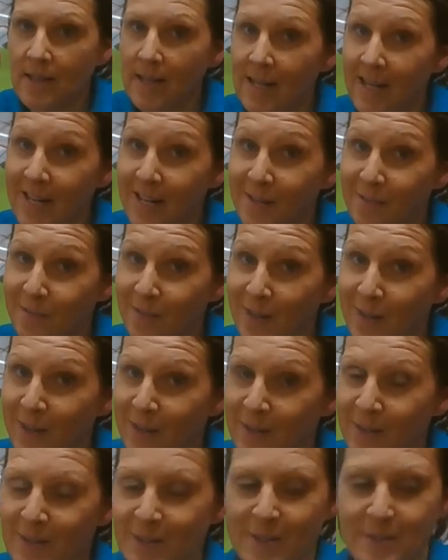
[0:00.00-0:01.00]
clean
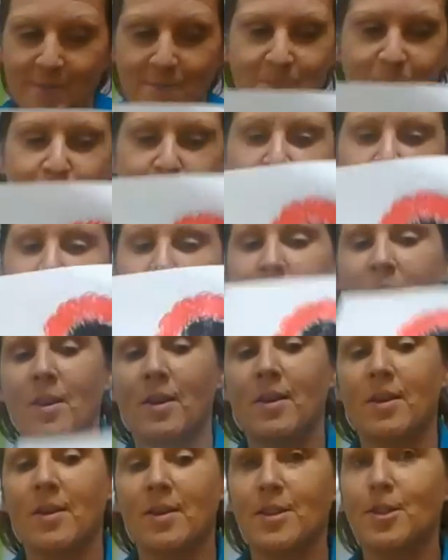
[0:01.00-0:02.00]
fingers.
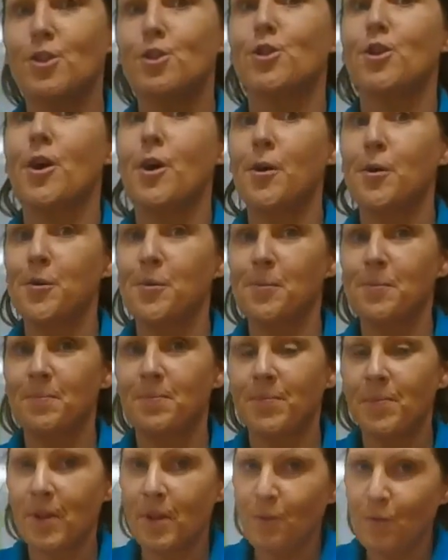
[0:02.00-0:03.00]
So
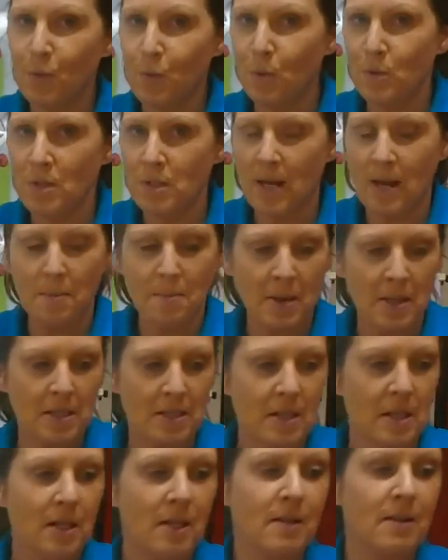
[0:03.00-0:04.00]
if you want to get
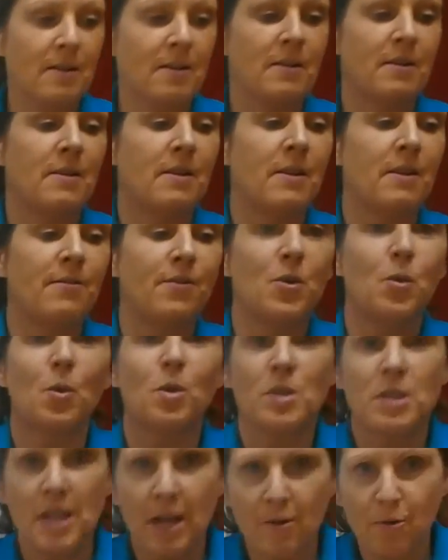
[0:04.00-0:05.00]
messy, if you
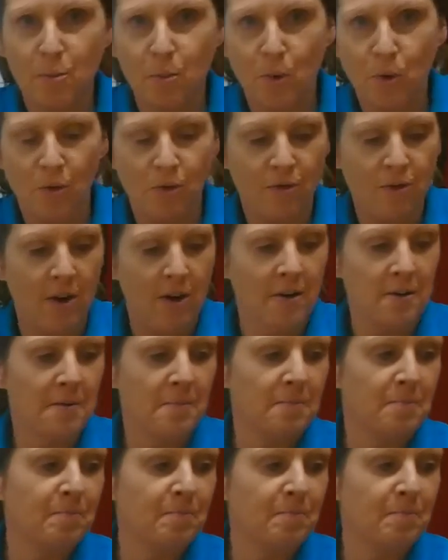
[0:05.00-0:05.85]
want to have more fun,